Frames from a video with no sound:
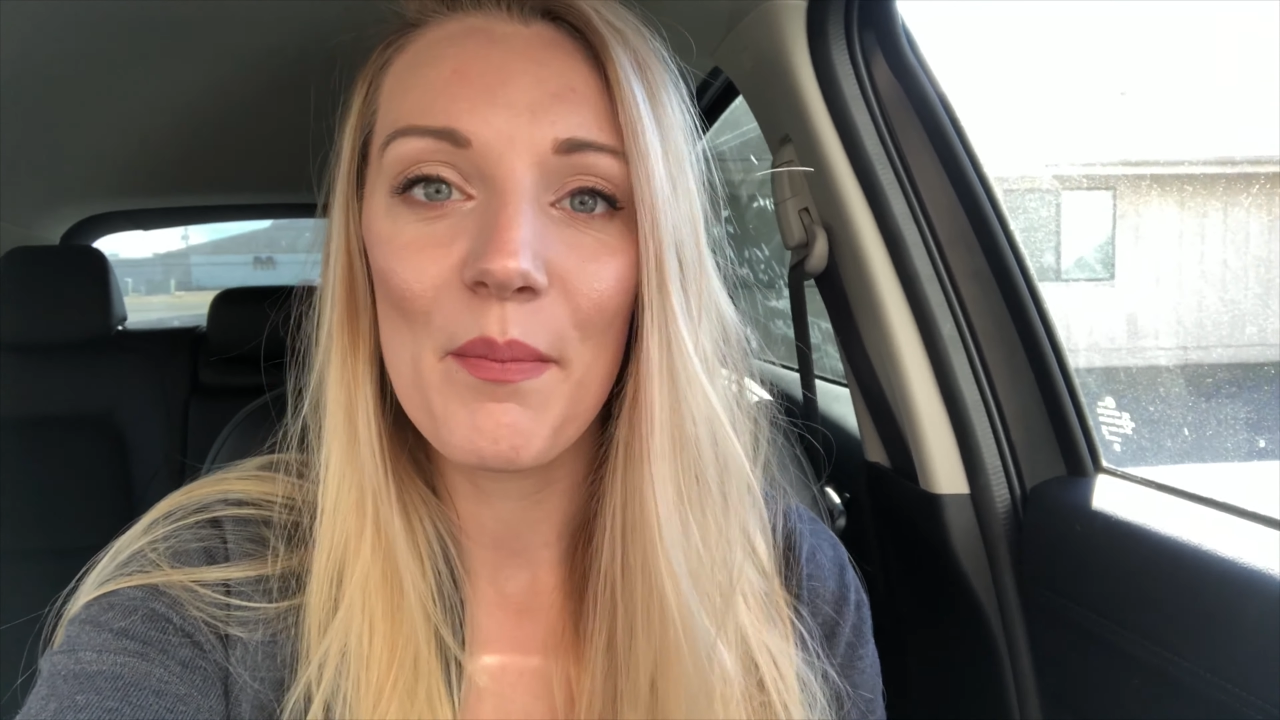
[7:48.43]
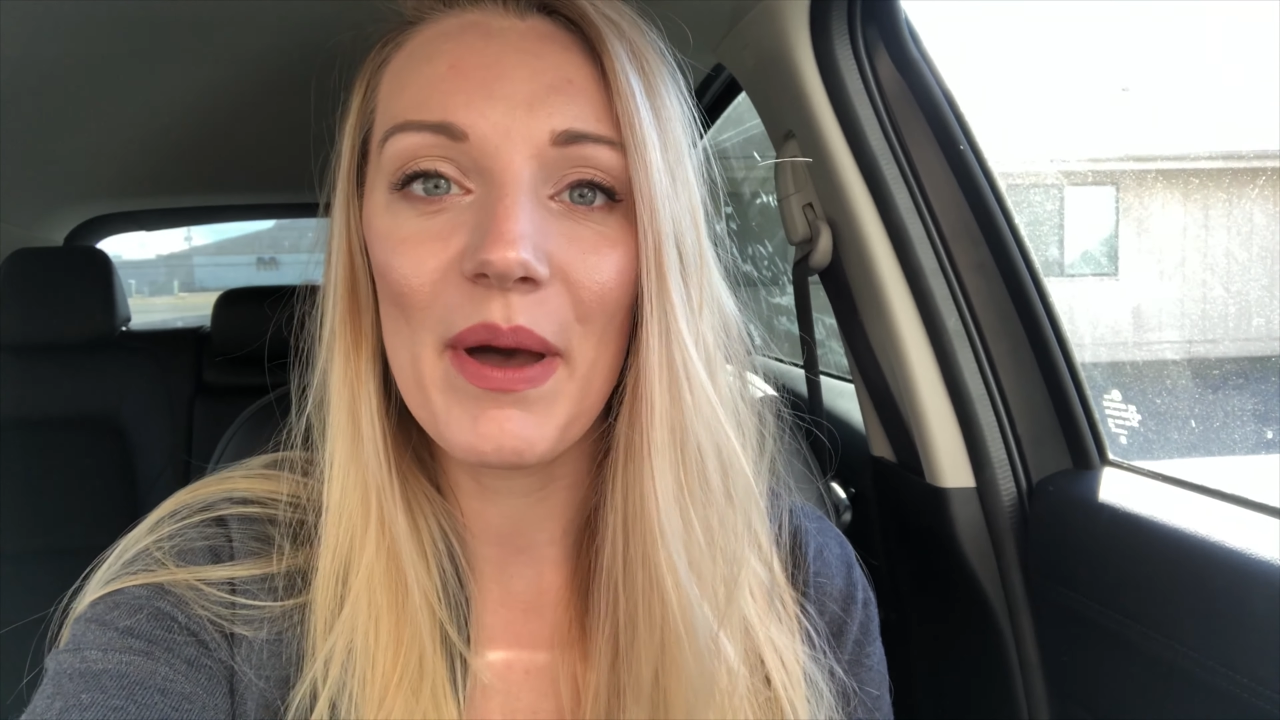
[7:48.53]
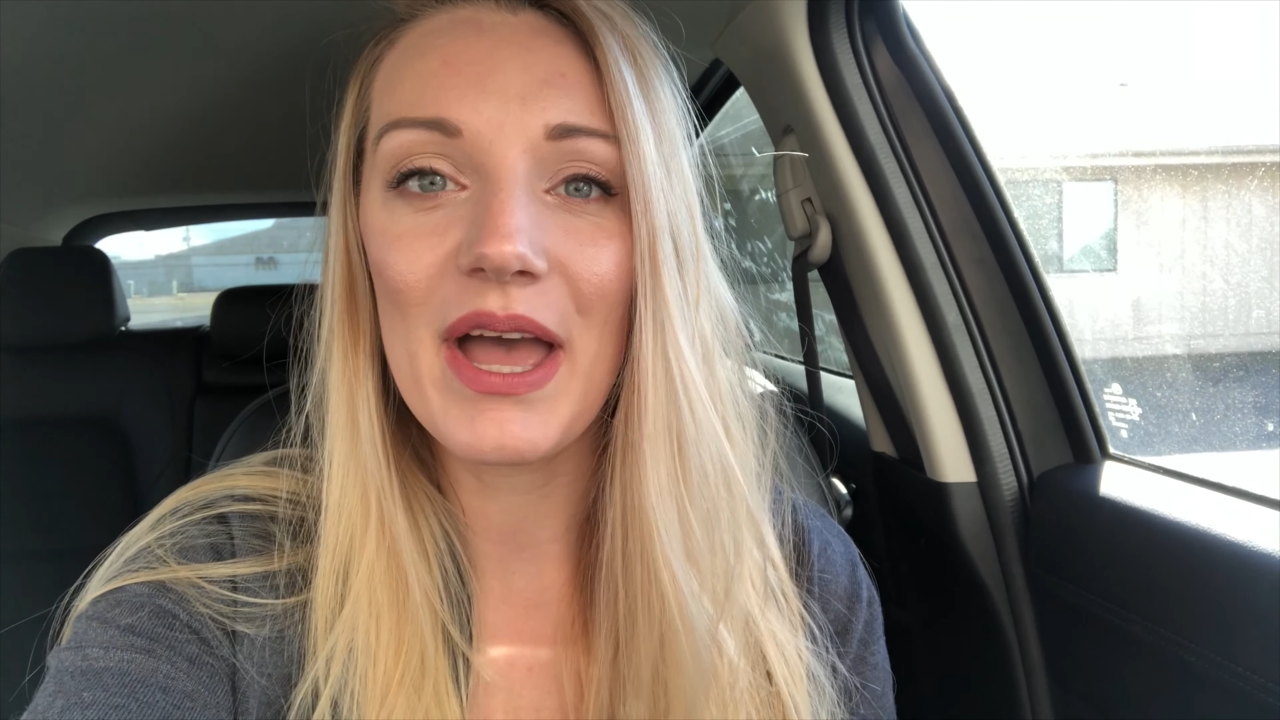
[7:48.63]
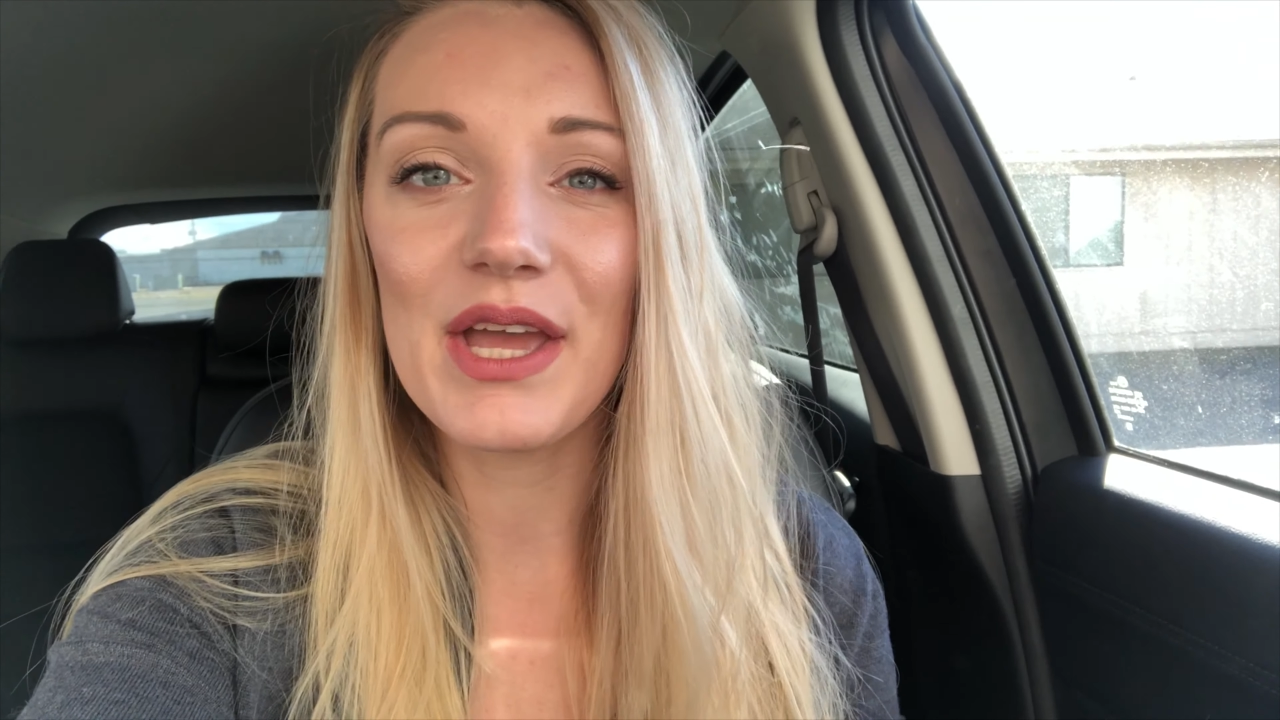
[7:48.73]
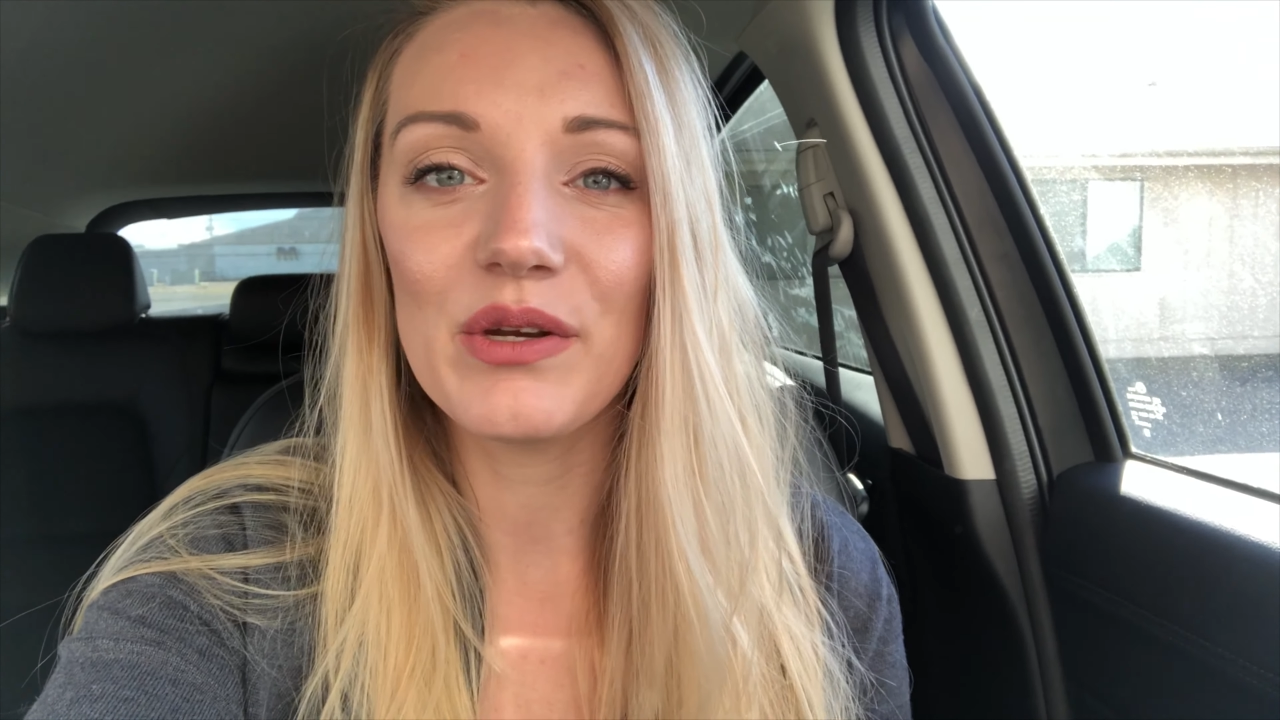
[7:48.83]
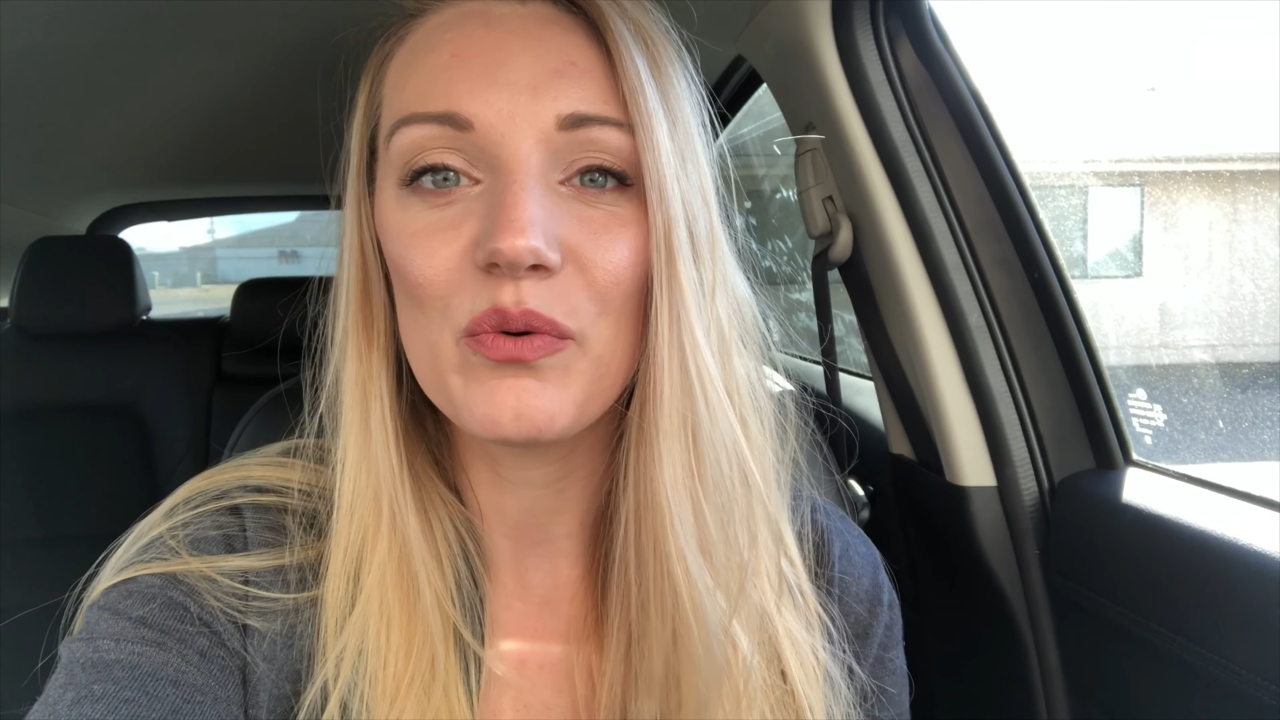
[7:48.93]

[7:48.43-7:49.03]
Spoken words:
but